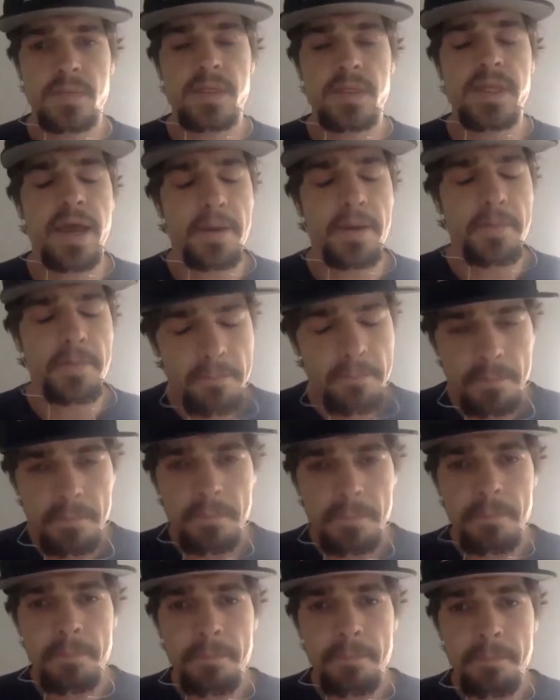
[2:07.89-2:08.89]
are the
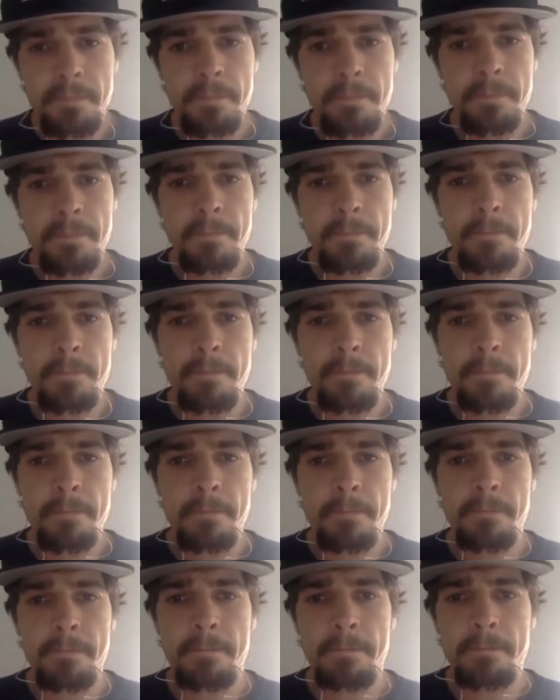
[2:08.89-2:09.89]
advantages
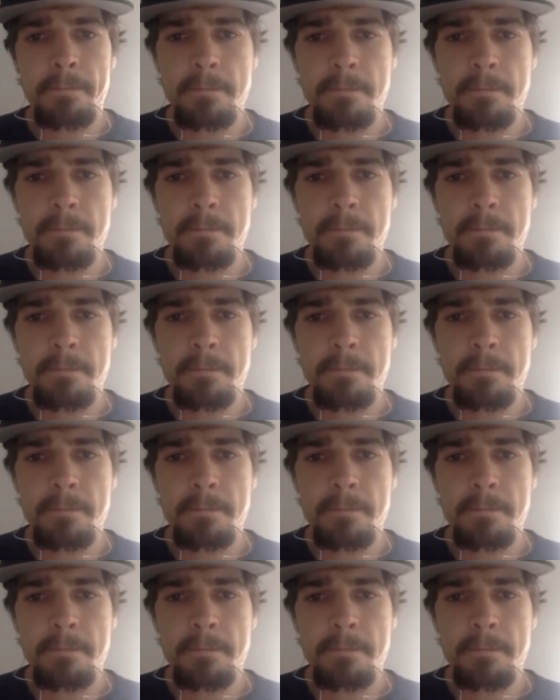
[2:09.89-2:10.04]
for